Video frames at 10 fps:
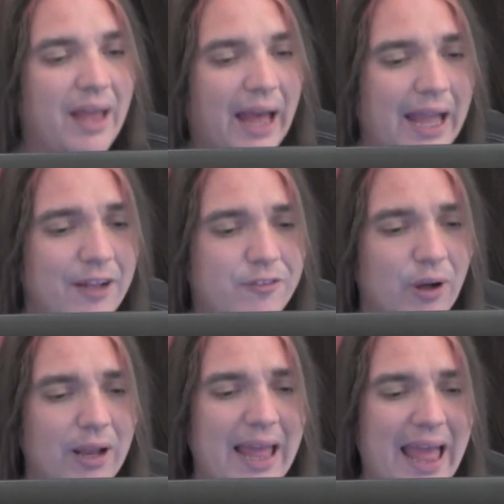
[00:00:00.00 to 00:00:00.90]

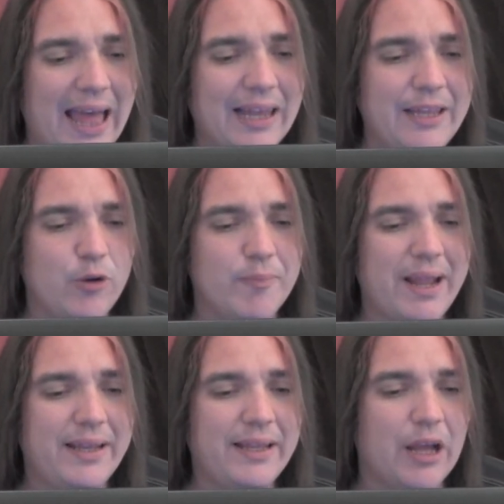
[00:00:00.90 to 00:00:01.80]
Ayatollah Ali
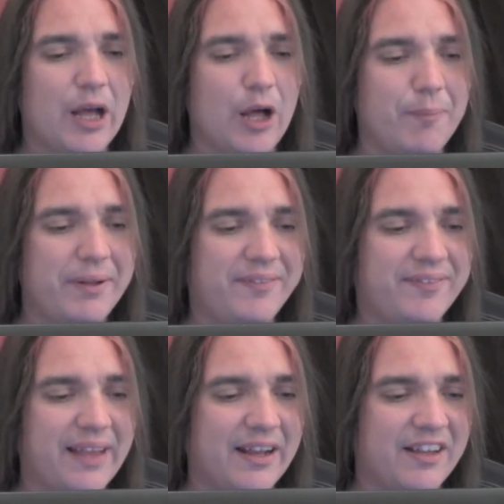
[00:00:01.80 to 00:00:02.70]
Khamenei all but
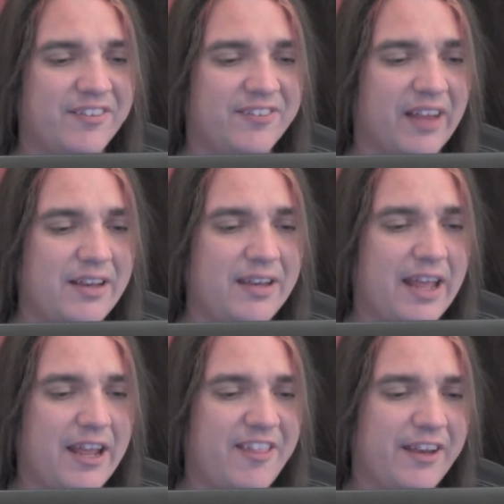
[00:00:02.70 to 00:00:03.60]
said on
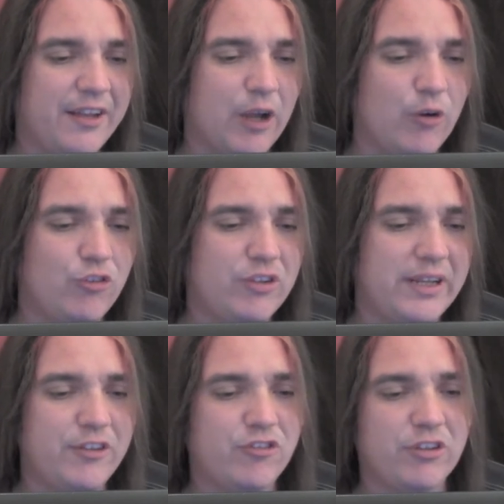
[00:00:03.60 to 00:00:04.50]
Sunday that
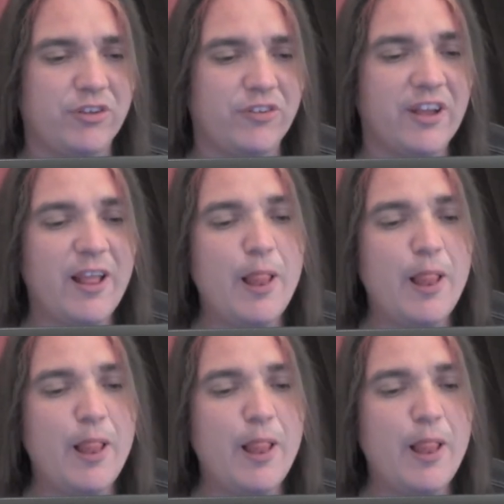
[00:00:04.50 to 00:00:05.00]
negotiations